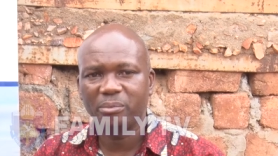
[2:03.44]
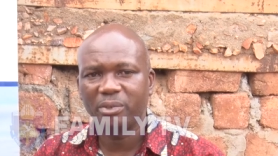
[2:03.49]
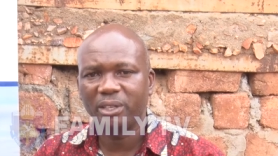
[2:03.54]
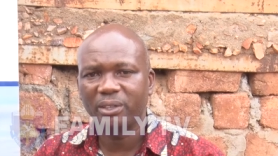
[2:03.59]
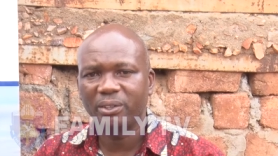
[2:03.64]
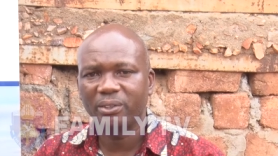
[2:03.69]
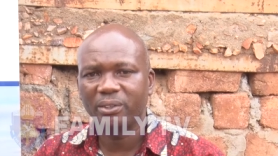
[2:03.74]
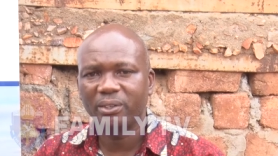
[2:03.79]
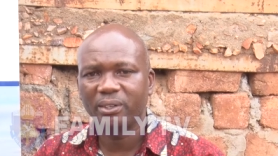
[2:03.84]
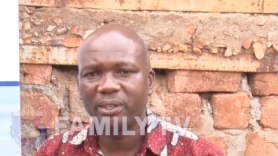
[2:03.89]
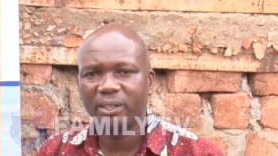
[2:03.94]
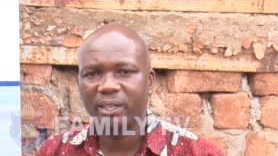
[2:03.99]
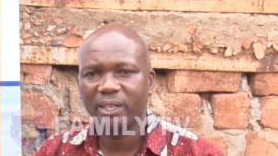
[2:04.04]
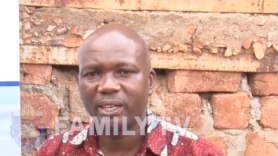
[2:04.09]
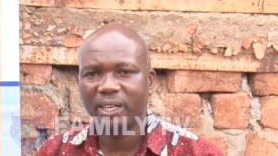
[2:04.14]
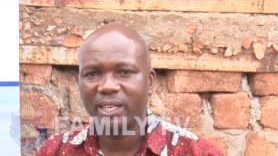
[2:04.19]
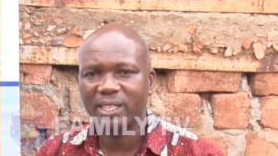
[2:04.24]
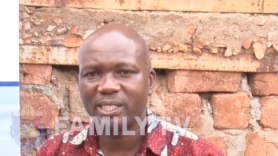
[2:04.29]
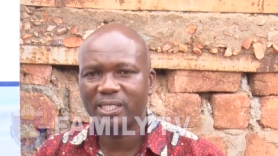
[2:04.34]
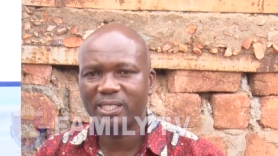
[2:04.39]
billion
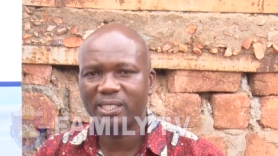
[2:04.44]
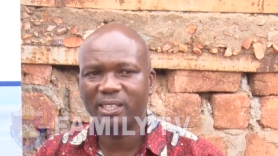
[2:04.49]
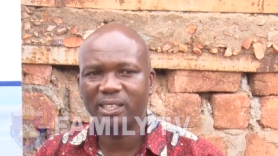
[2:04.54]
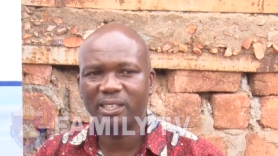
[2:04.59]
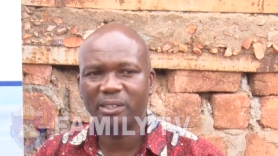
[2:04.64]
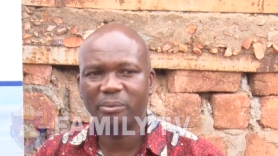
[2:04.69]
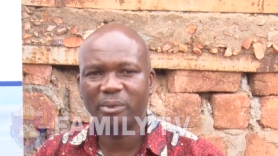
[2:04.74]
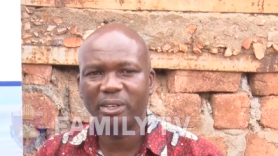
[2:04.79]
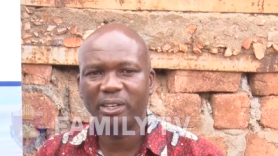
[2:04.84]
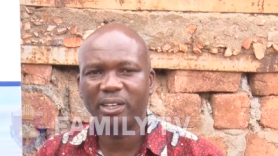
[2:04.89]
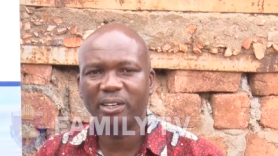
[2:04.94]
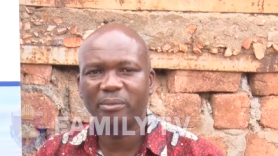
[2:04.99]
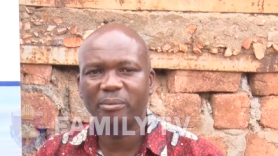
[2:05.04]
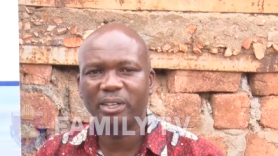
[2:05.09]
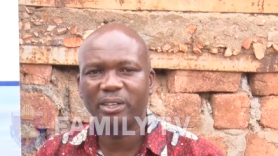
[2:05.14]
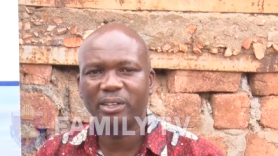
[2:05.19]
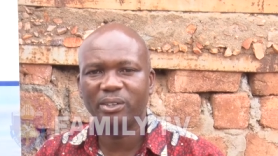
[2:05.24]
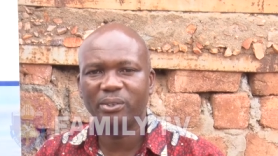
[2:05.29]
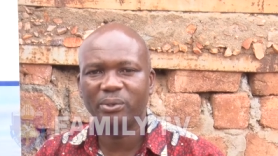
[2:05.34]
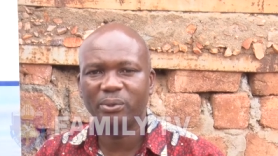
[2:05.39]
as the remaining
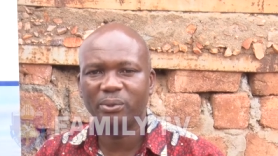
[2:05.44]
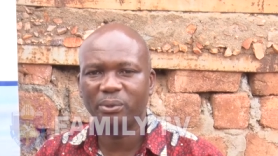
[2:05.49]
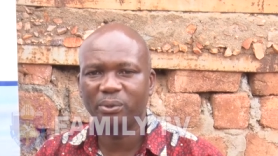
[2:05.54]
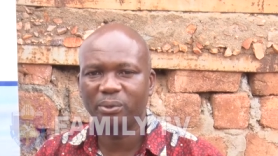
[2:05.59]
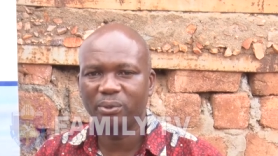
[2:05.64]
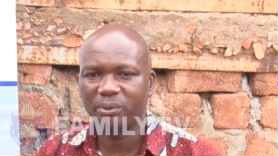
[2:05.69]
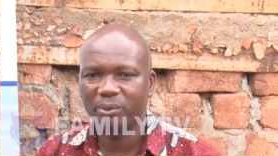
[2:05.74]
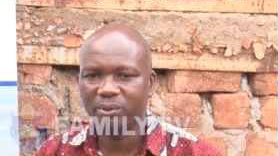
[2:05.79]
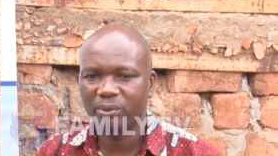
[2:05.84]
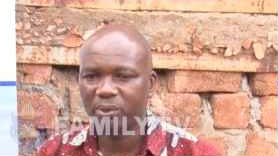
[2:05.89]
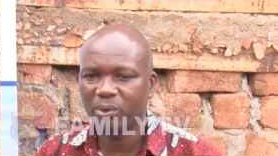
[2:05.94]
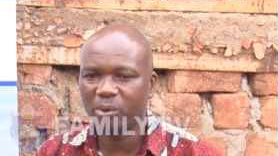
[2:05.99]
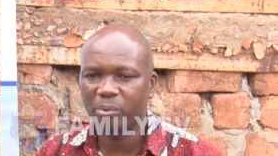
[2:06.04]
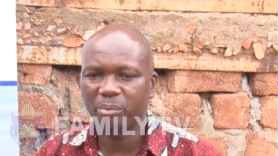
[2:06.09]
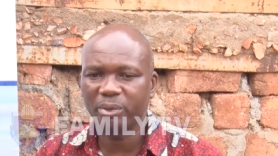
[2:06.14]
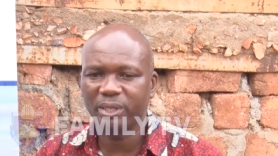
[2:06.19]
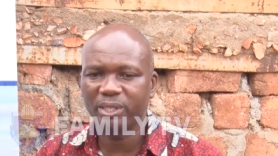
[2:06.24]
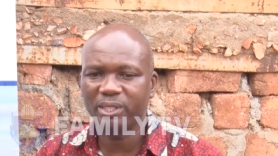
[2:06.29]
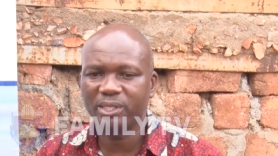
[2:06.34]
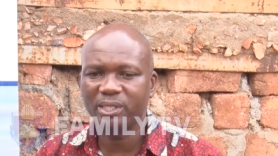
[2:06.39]
money to
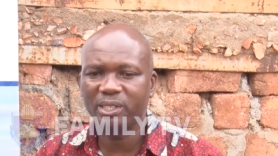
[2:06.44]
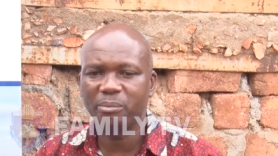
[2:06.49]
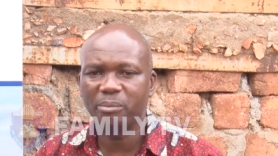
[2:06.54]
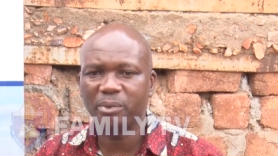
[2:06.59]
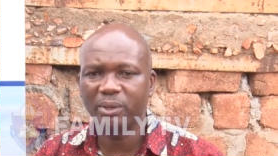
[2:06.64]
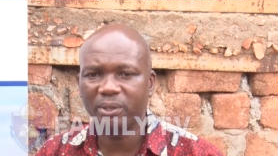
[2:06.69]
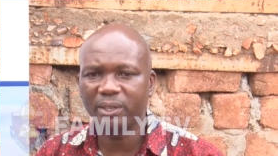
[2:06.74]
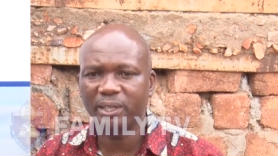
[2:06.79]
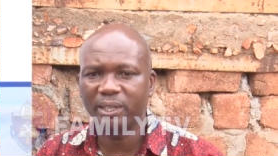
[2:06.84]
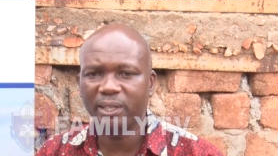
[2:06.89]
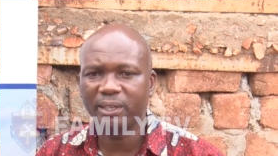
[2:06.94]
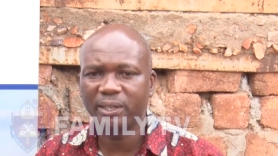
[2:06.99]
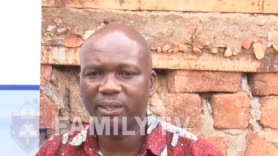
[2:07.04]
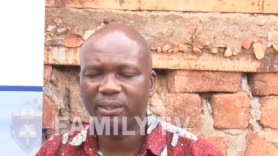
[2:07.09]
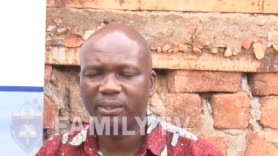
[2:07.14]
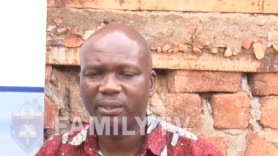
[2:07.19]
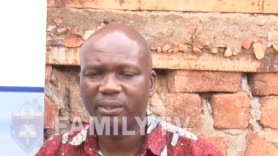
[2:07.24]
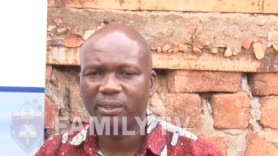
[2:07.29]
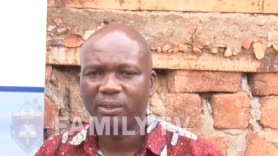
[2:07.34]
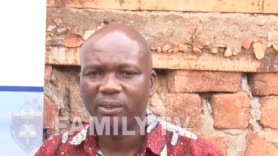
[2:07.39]
complete the building.
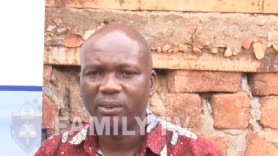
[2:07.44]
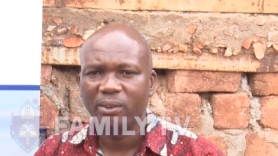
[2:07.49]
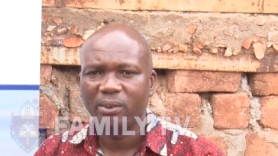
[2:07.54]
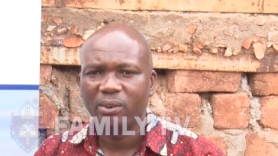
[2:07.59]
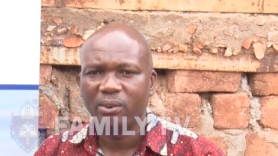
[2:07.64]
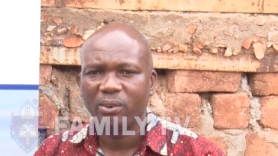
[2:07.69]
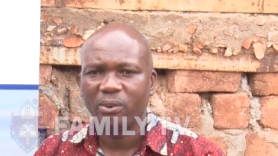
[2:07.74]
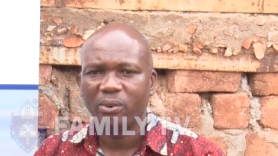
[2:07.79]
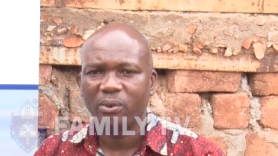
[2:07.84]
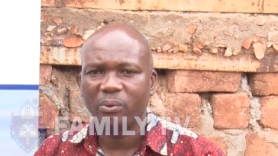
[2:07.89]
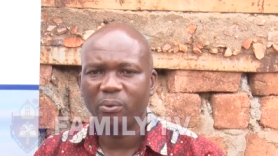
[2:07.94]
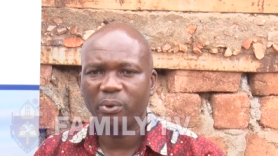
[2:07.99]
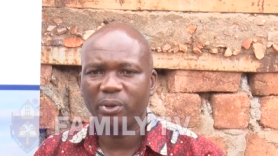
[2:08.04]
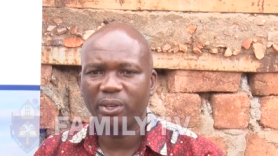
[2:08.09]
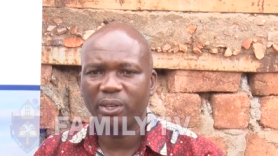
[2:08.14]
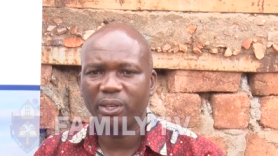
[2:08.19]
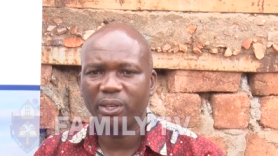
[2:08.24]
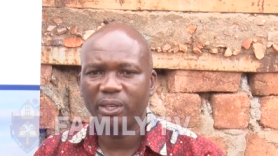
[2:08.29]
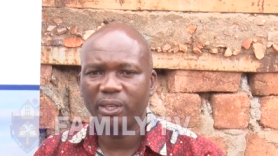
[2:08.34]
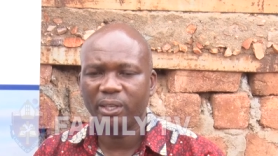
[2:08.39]

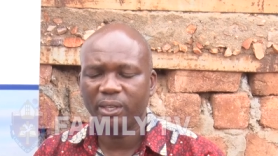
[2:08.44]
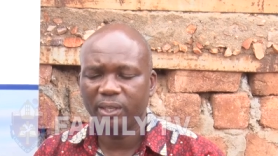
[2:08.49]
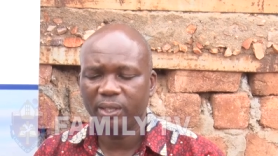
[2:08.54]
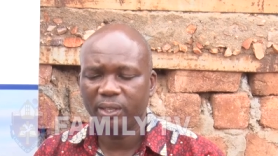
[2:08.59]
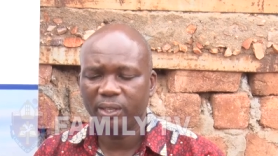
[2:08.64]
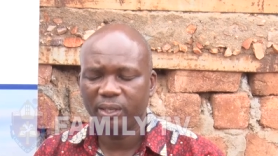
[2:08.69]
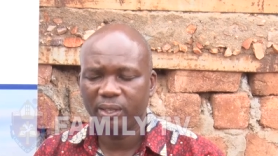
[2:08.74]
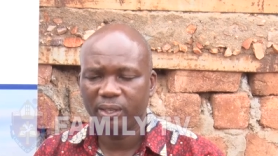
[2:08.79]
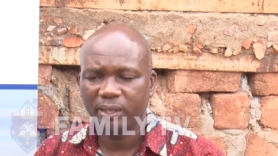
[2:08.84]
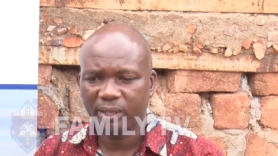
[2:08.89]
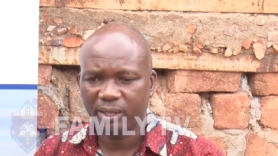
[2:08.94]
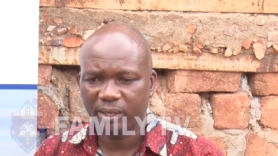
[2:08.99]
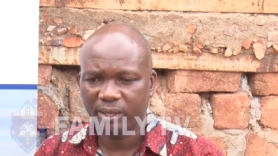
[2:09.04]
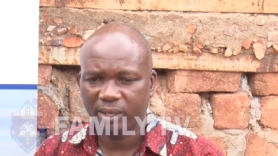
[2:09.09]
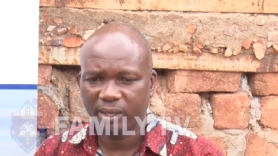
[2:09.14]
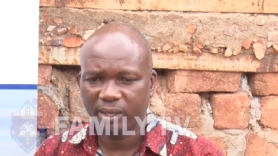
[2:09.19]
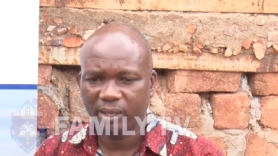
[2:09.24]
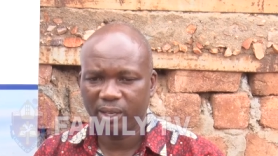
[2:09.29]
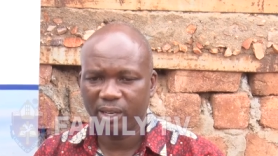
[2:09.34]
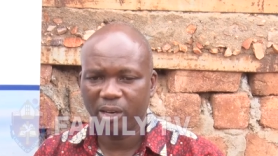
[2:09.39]
We
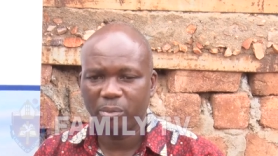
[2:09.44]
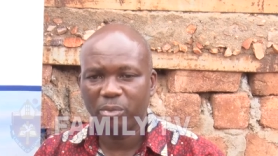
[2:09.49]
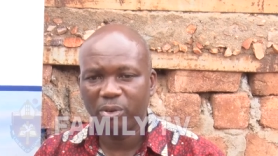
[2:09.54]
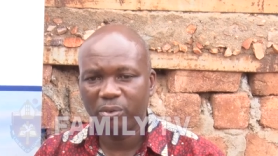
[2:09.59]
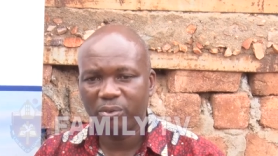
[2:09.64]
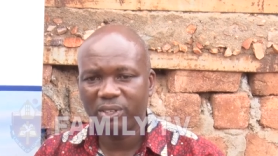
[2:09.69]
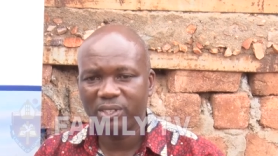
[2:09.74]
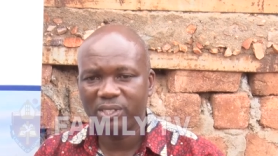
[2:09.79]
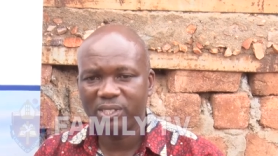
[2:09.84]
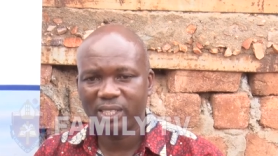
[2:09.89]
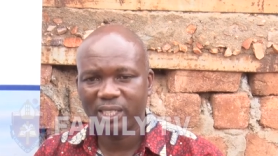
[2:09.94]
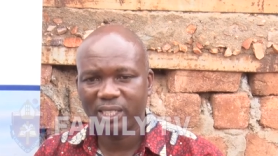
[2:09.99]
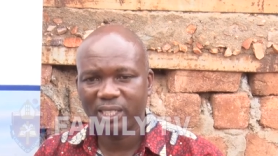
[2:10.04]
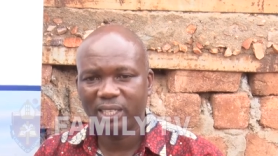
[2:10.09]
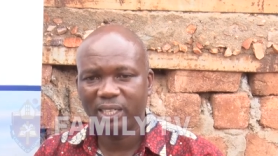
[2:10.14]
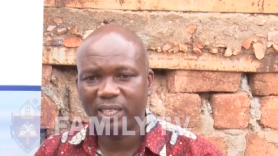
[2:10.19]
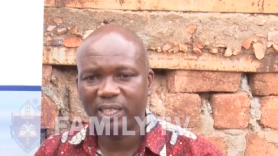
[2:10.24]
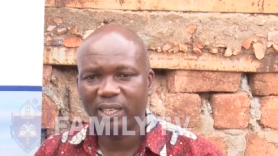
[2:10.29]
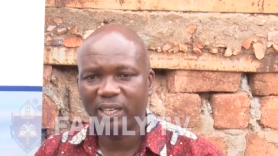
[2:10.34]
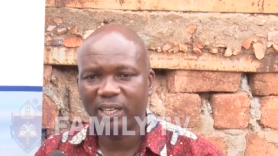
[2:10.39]
are moving
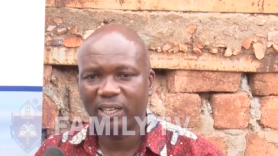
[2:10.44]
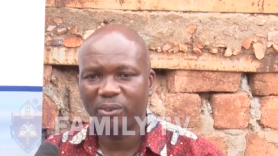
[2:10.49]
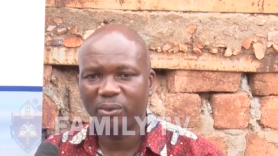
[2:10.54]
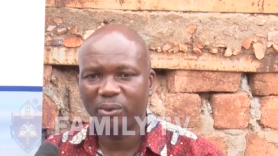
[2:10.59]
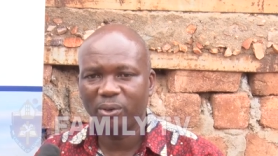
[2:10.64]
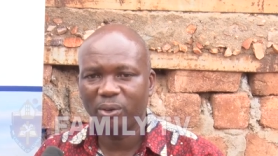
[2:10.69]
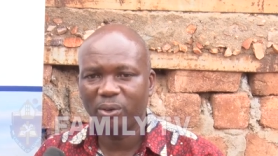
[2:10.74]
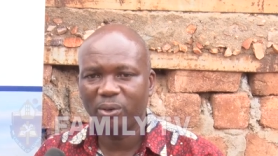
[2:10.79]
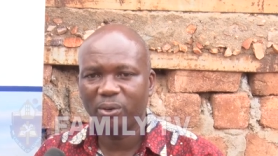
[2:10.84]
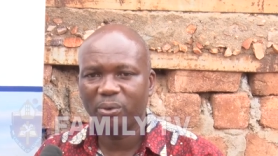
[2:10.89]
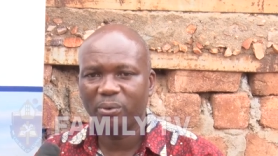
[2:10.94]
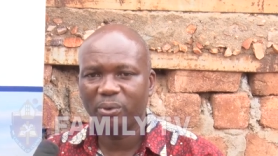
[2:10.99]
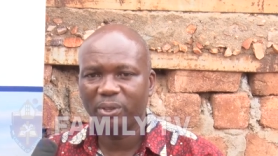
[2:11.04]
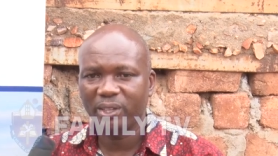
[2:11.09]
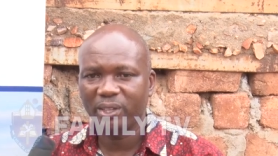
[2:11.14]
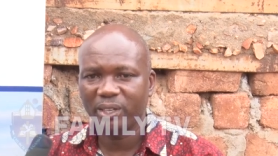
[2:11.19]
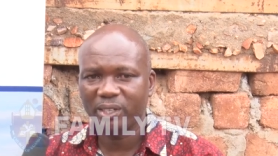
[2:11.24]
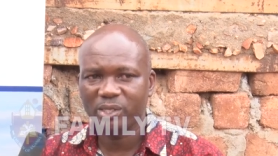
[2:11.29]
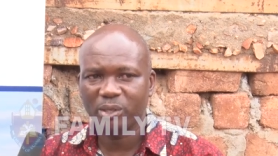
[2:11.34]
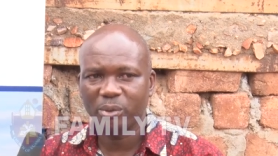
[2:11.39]
steadily and we know with
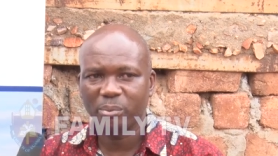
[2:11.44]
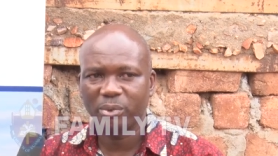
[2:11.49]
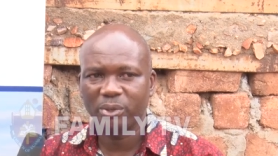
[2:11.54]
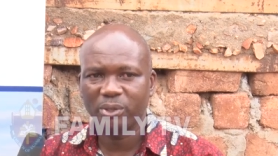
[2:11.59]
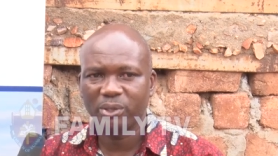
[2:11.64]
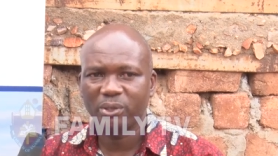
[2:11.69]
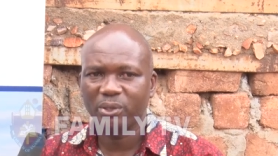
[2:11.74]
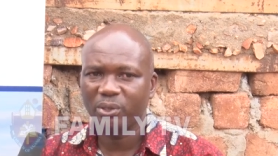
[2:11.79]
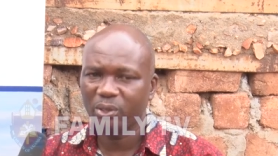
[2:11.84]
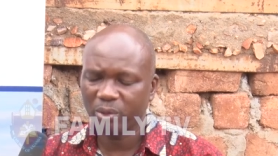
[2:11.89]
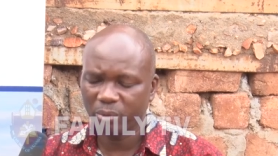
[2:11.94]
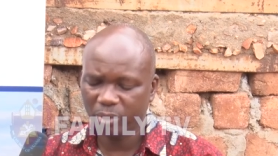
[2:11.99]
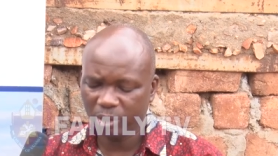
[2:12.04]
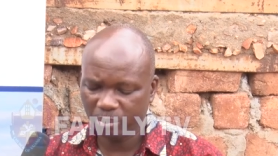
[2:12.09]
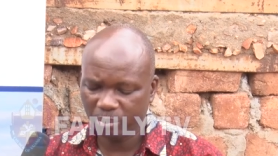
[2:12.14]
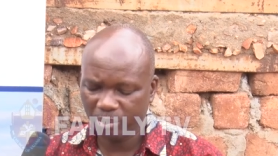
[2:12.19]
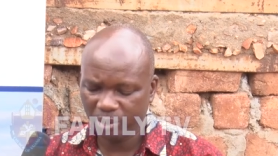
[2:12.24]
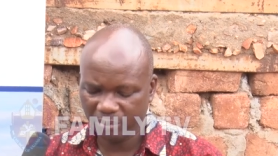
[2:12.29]
your support all will be